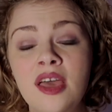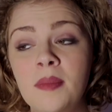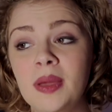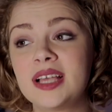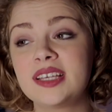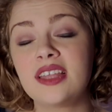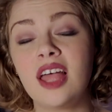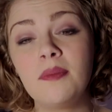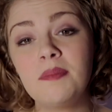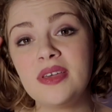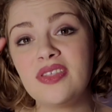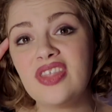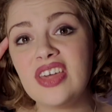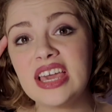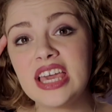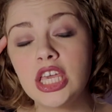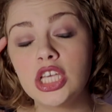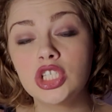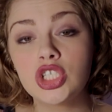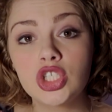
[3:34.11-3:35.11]
because I'd be
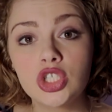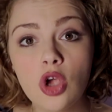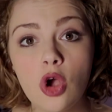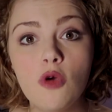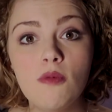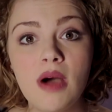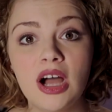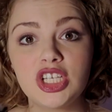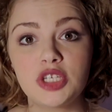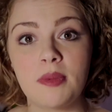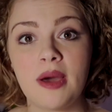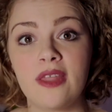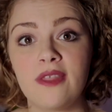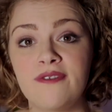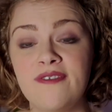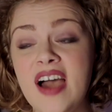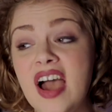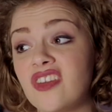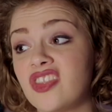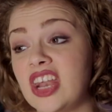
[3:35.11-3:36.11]
thinking so much about
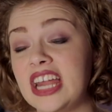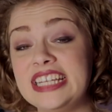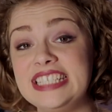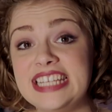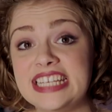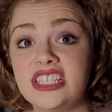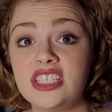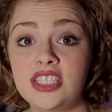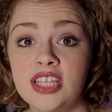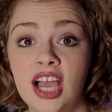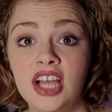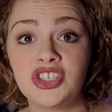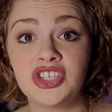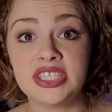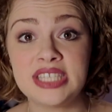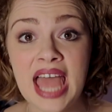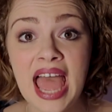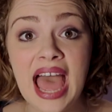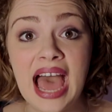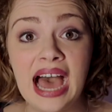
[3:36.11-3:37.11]
the fact that I didn't touch
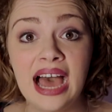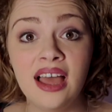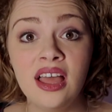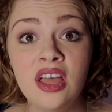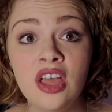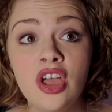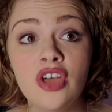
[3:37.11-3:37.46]
his hat